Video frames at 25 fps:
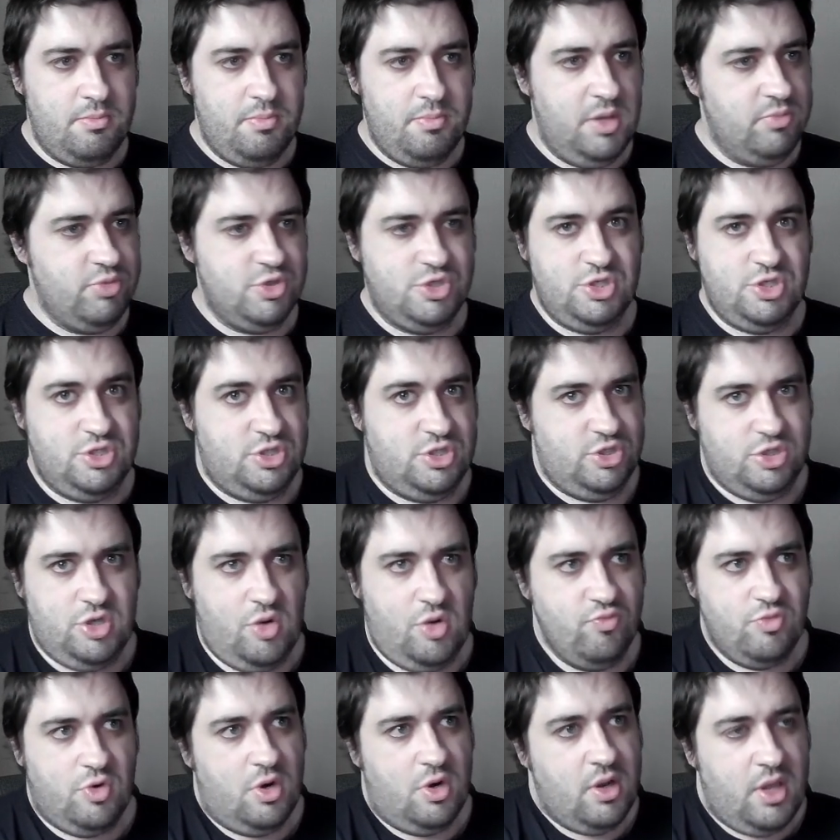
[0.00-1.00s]
people just
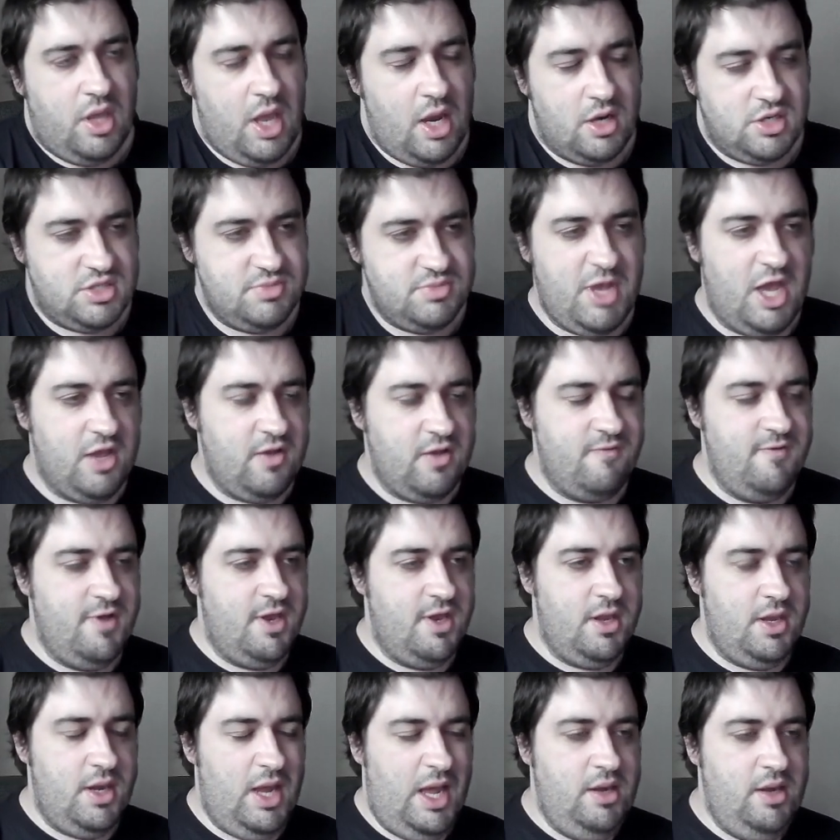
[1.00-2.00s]
don't run Charismatic
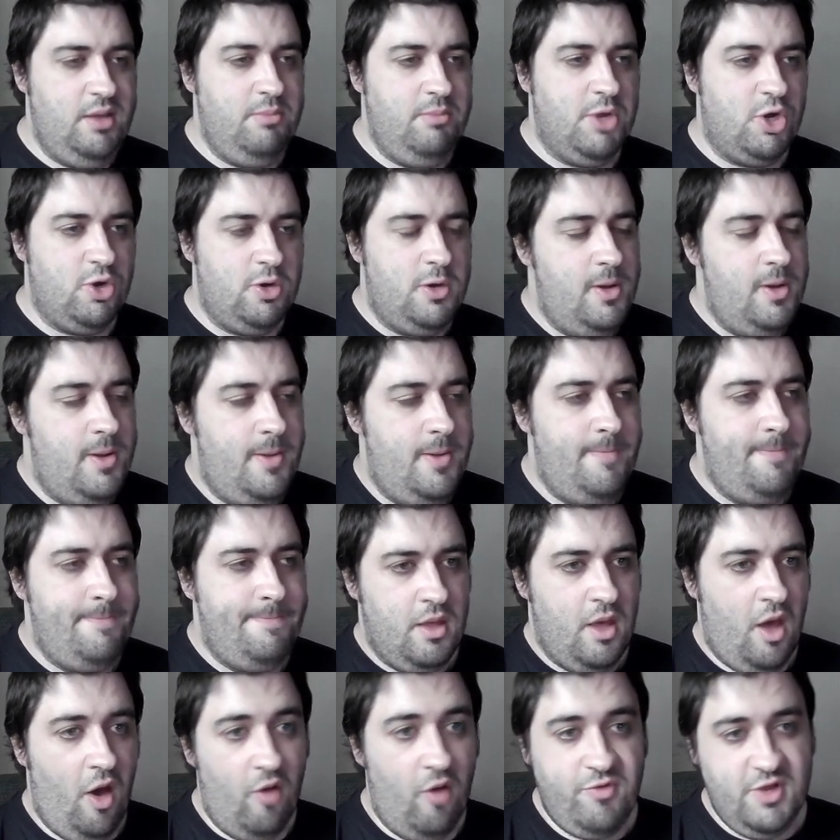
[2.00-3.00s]
Villain anymore.
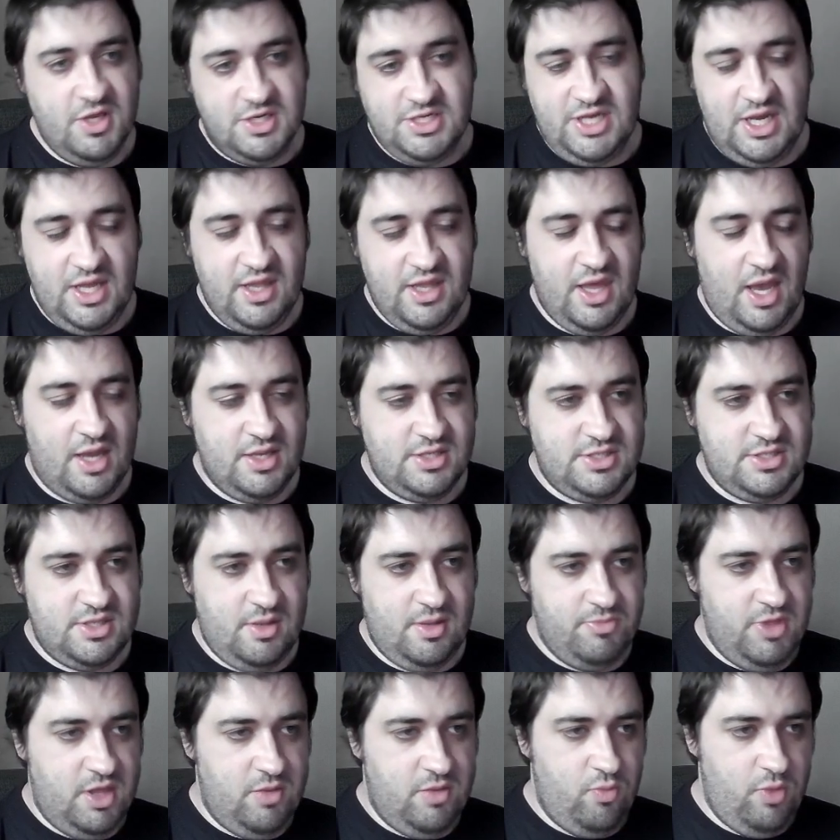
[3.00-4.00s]
Obviously, that is
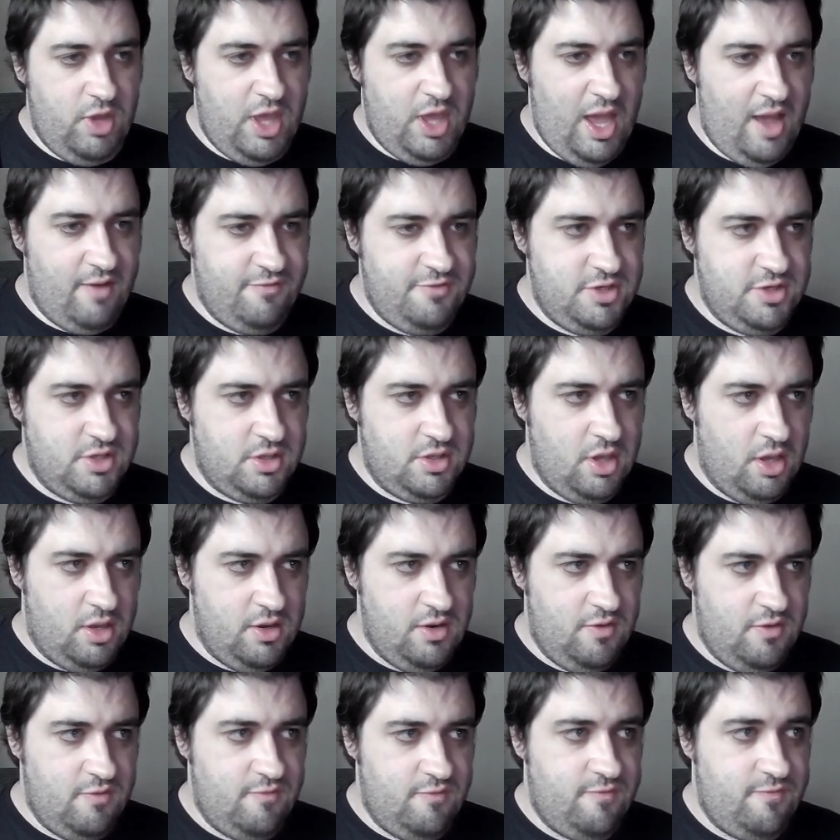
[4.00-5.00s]
something we have to
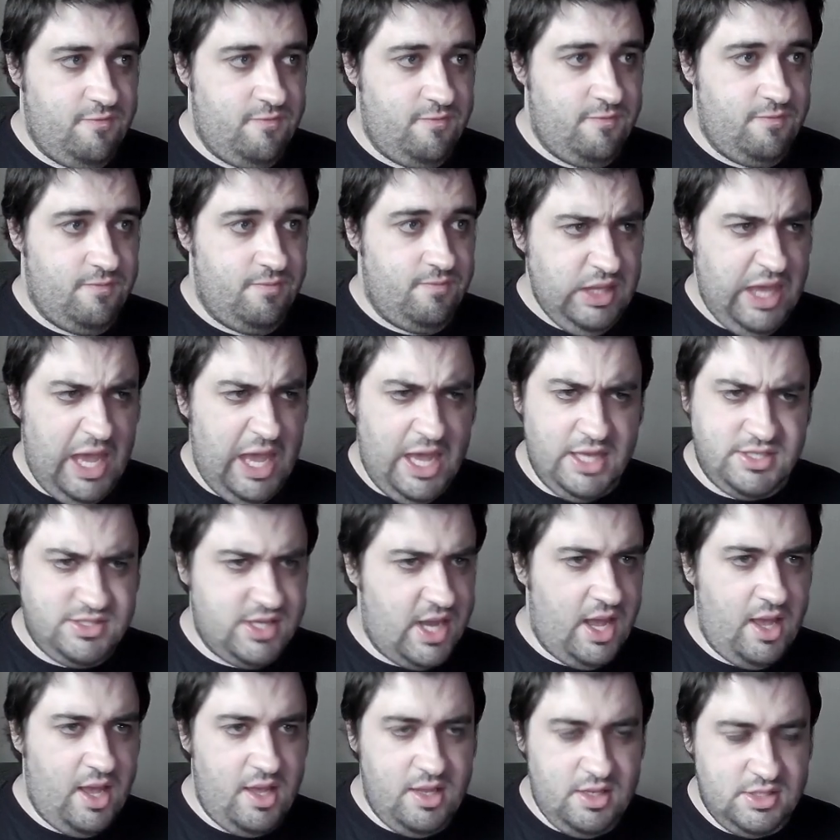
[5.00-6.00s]
kind of guess
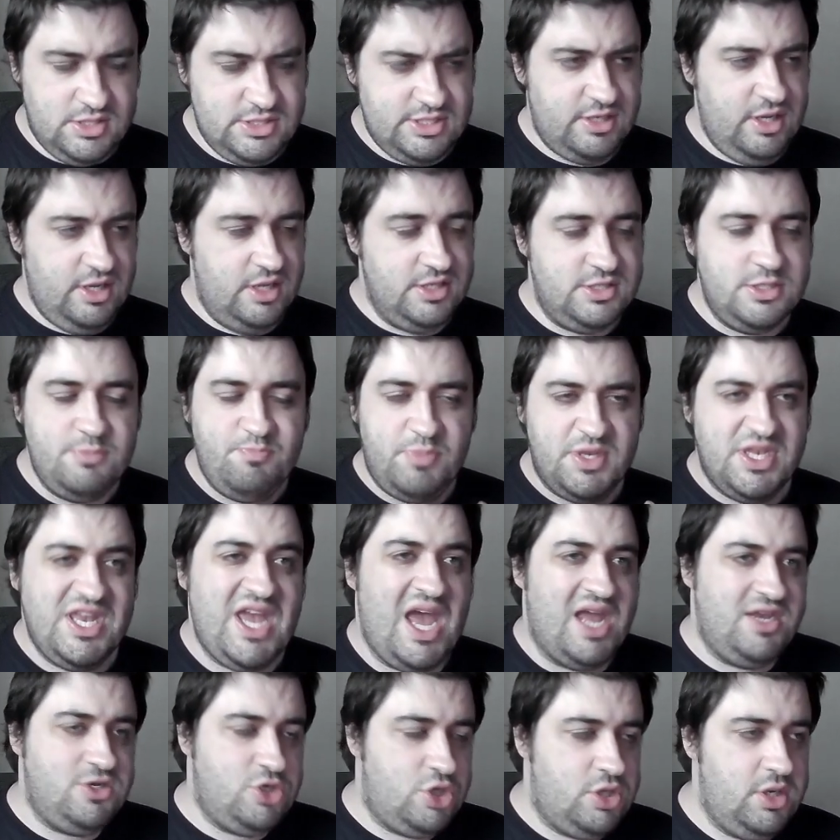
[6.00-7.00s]
at. It's
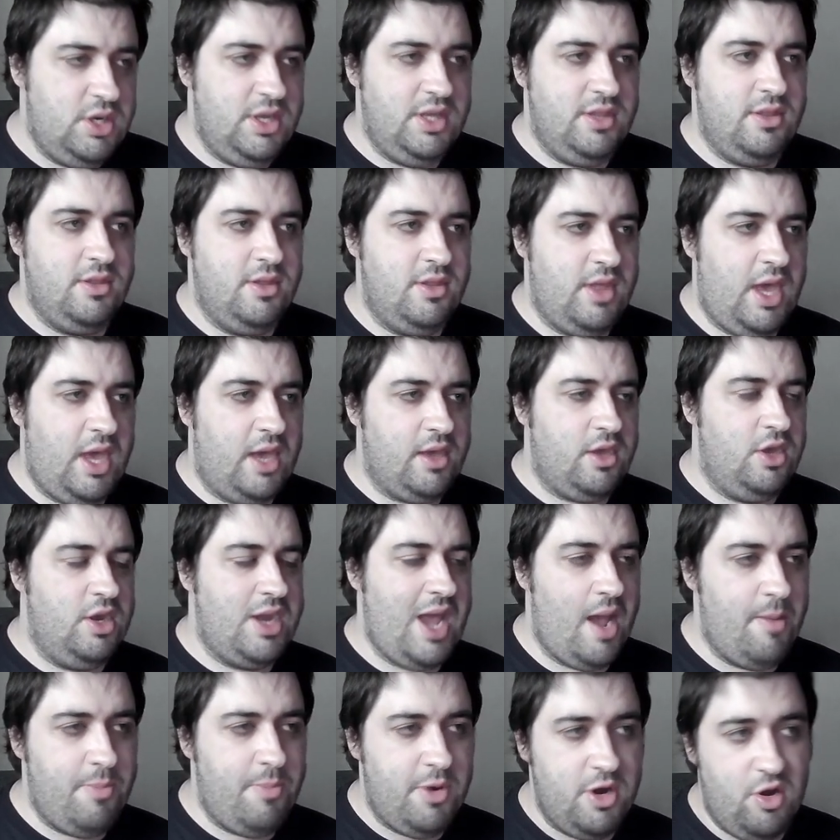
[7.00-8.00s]
potentially that could
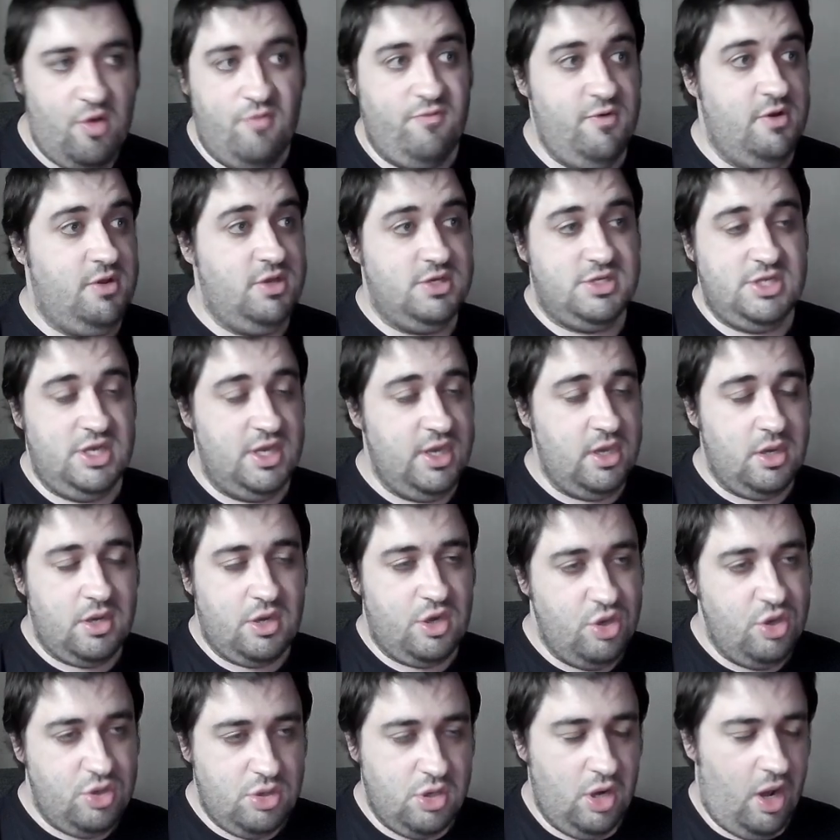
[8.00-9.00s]
happen. Obviously, it
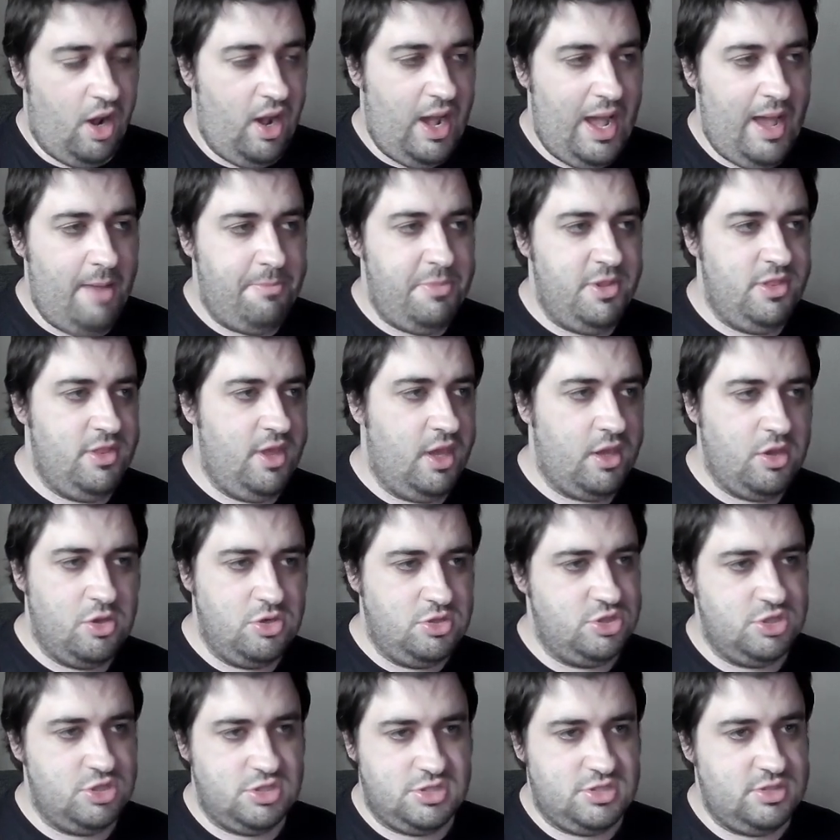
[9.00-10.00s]
could not happen. They
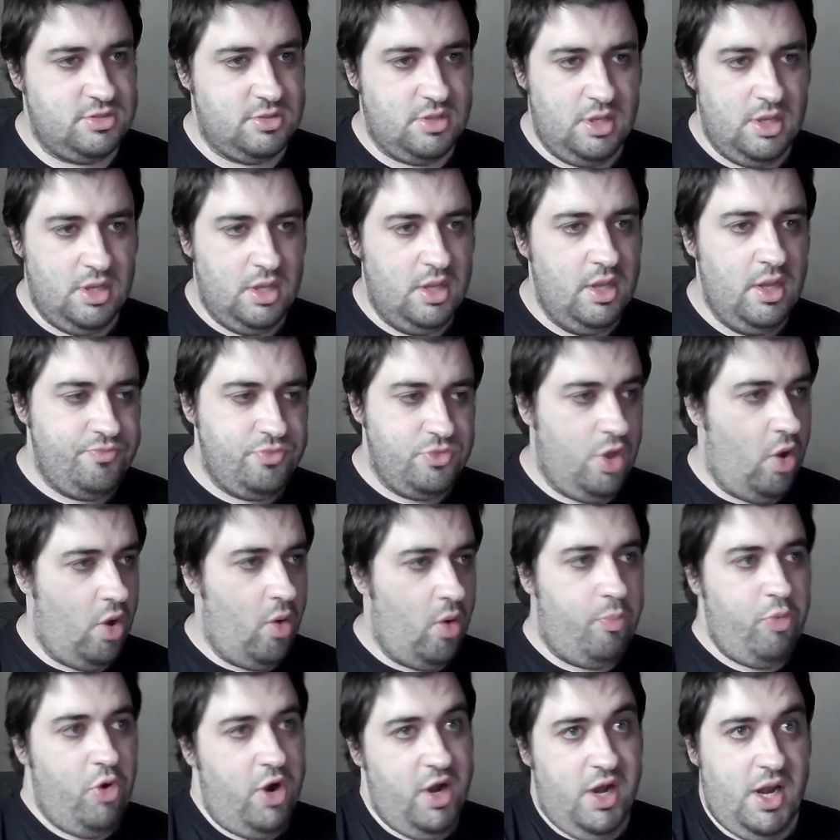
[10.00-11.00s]
could just
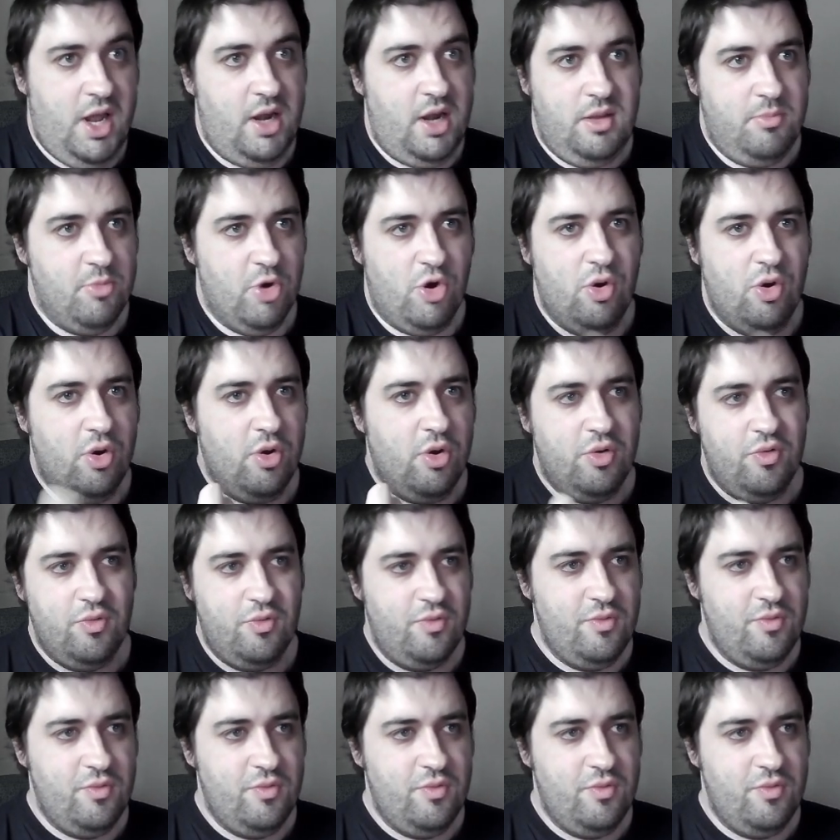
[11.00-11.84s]
not print any more